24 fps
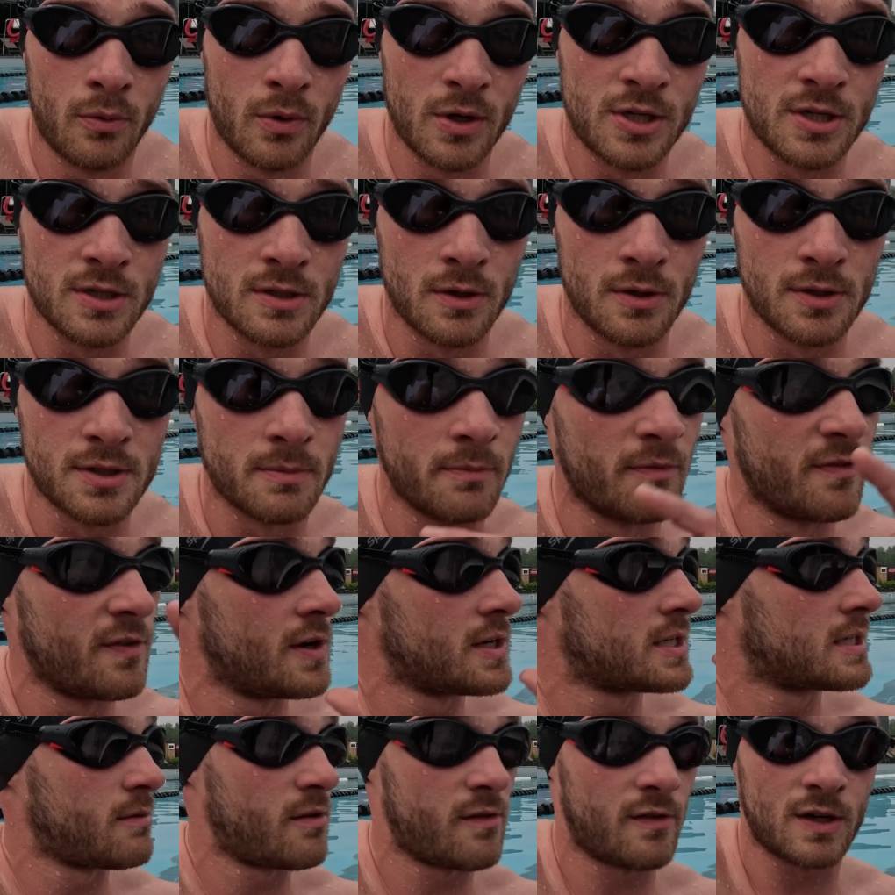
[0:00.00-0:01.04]
which is awesome.
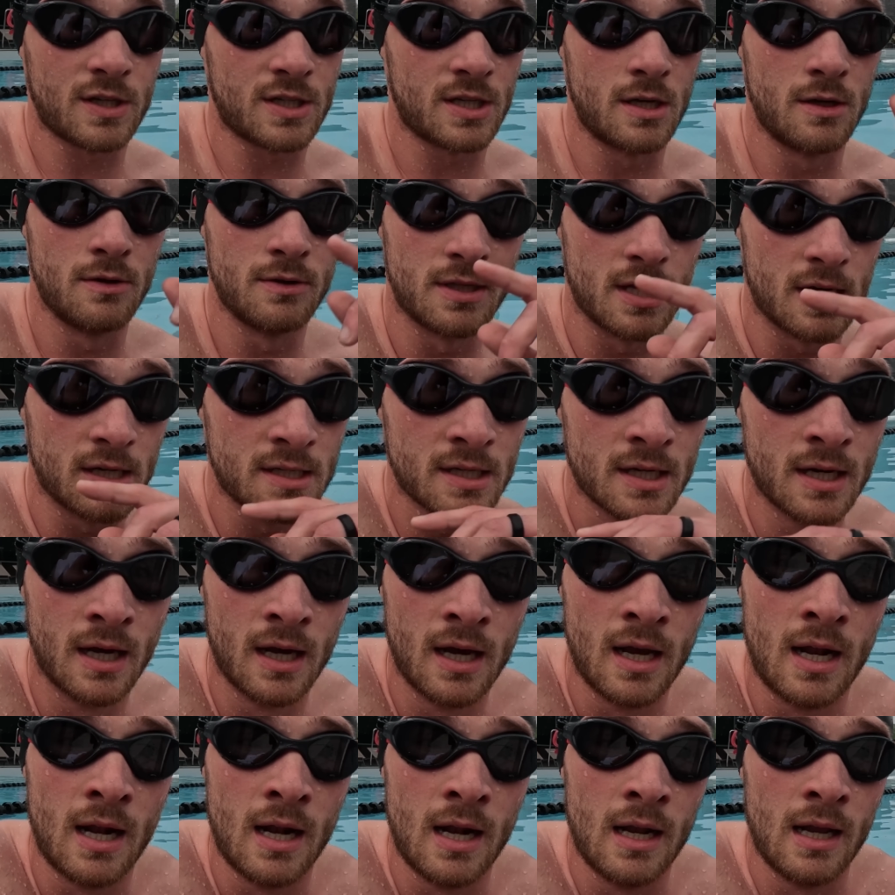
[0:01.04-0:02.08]
First time I've actually used this
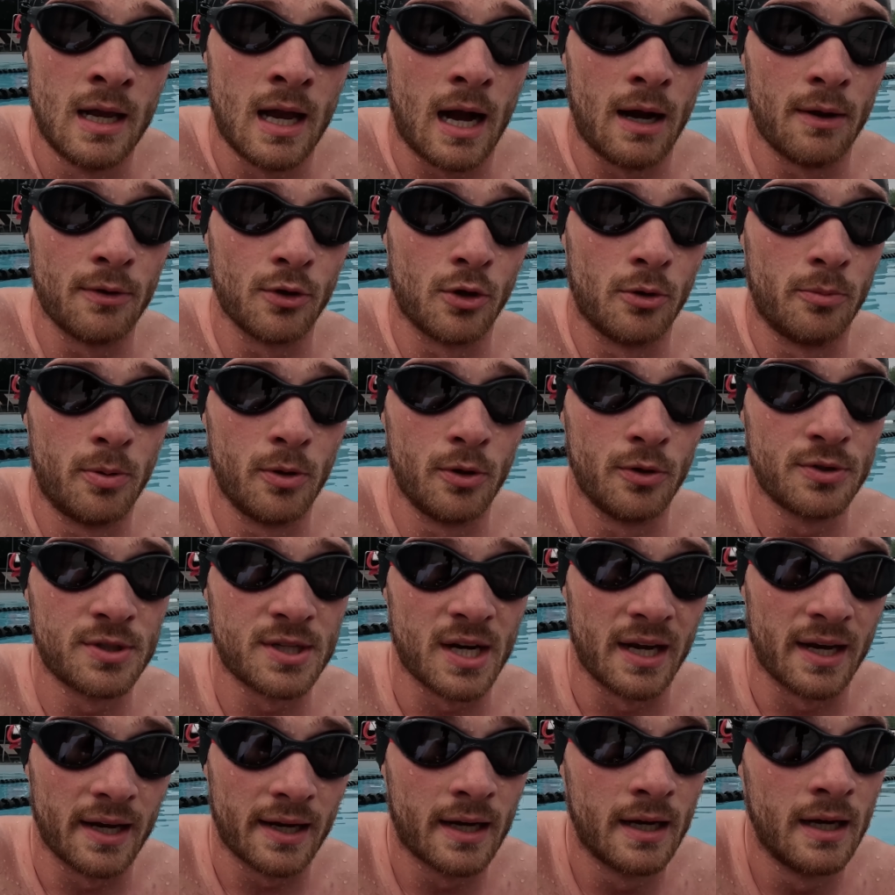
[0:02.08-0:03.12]
outdoor pool
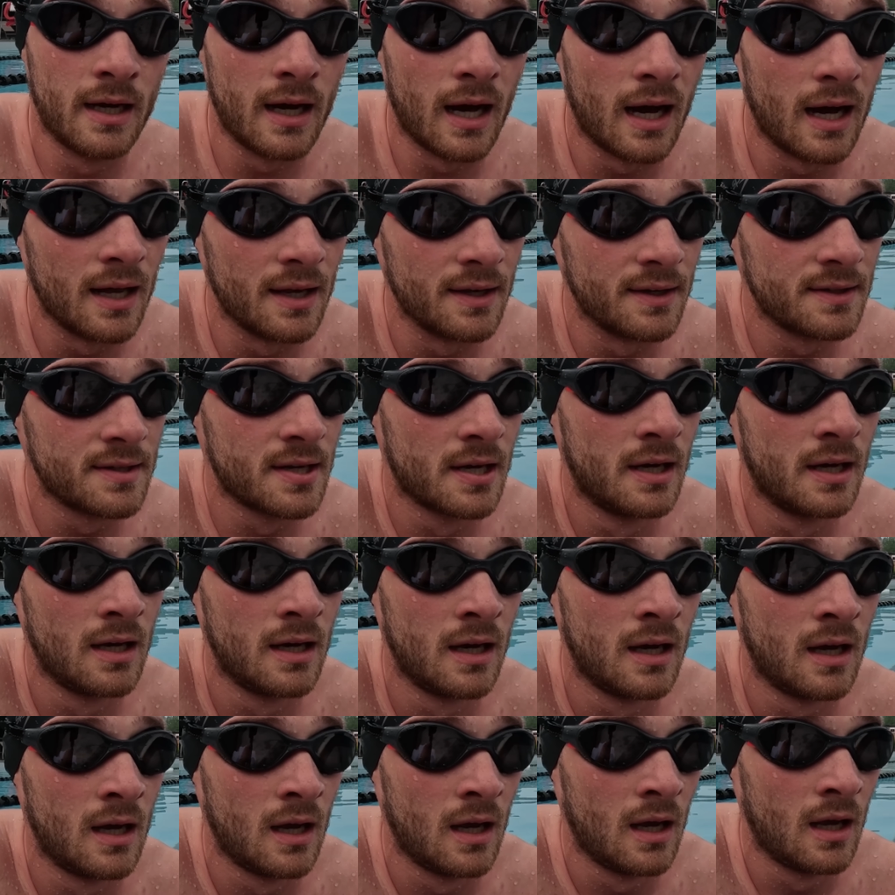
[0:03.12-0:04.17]
setting, and
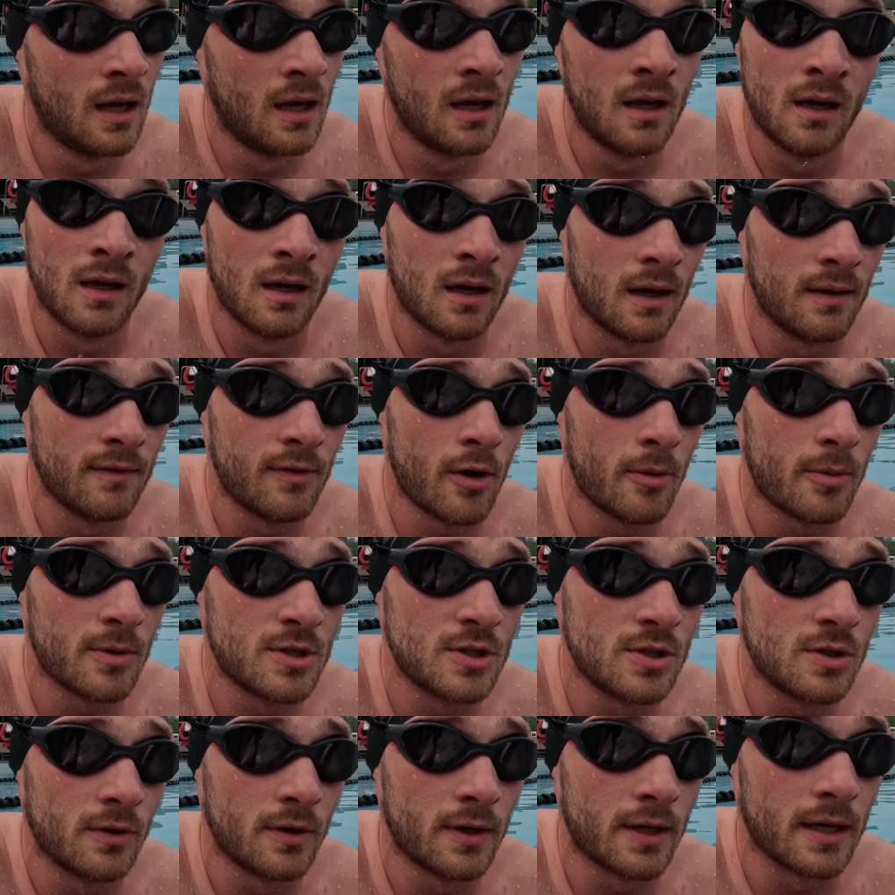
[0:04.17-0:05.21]
I'm very
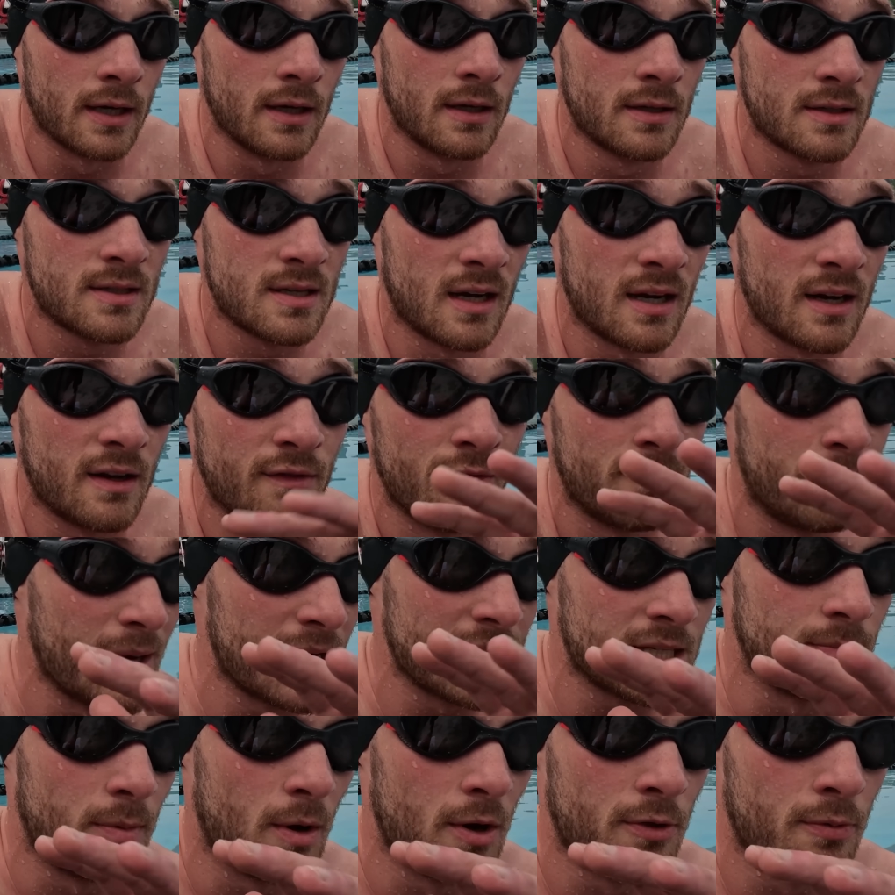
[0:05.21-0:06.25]
much enjoying it. It's kind of
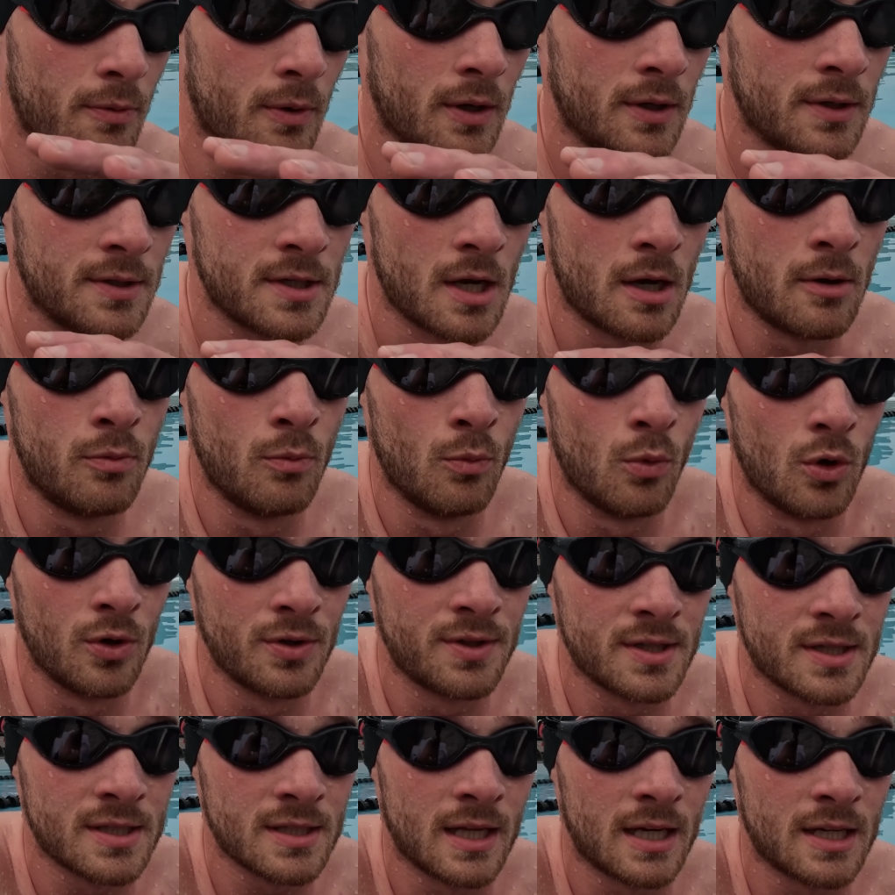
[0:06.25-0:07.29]
best of both worlds, open
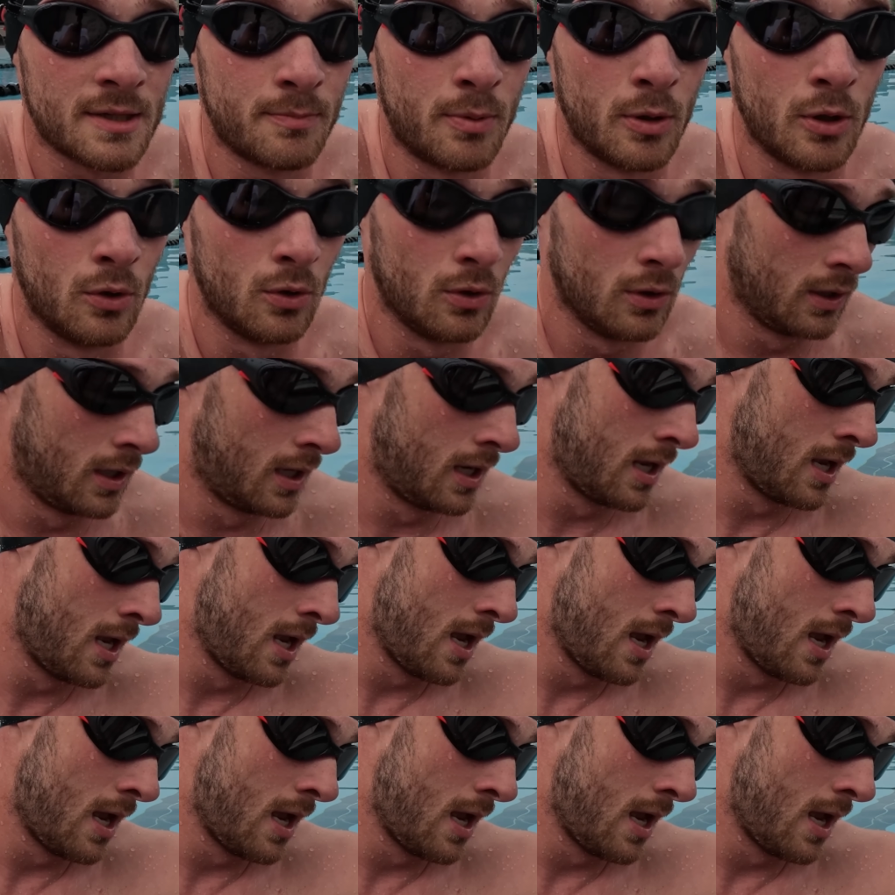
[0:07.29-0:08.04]
water / pool,